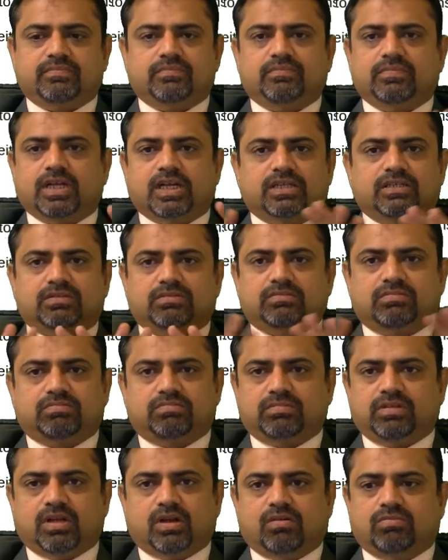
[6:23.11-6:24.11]
That's,
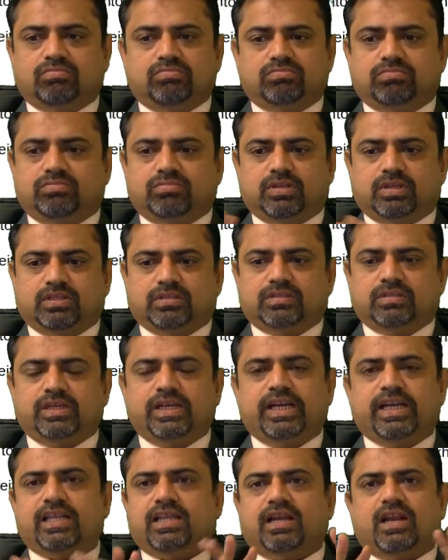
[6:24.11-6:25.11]
this.
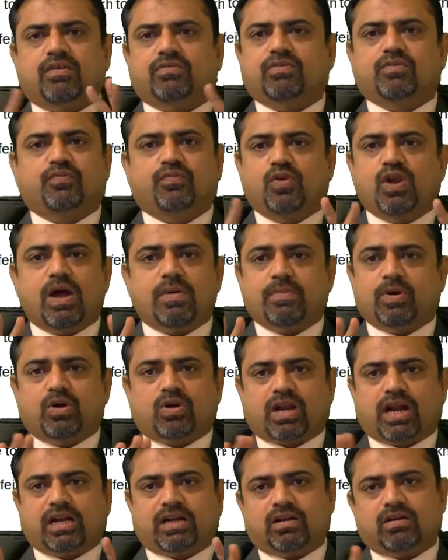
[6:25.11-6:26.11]
He doesn't have the full amount
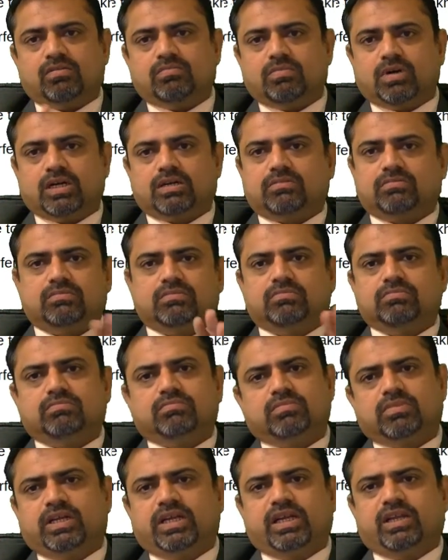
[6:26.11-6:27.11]
right now, but
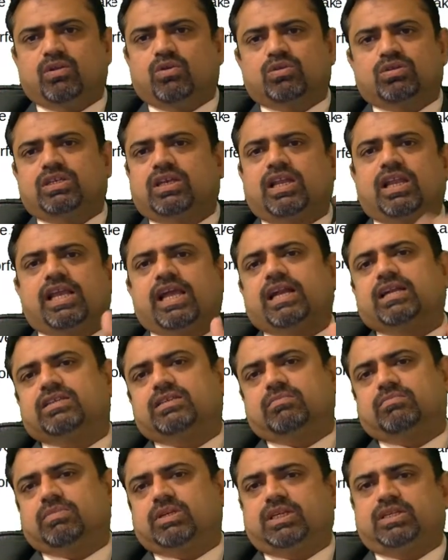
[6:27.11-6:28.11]
he knows he'll get
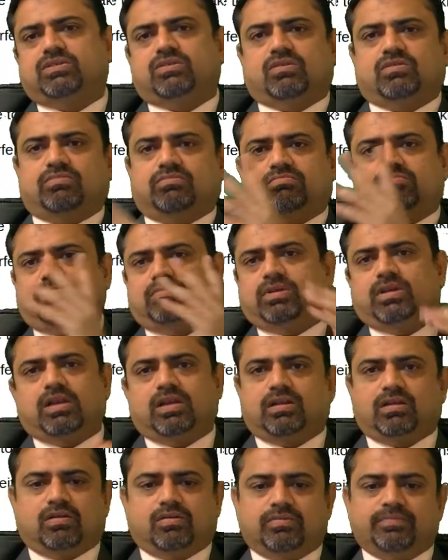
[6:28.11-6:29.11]
some money, so he'll
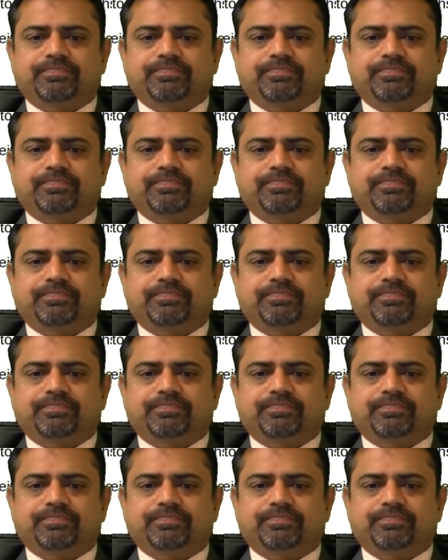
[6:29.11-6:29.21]
go.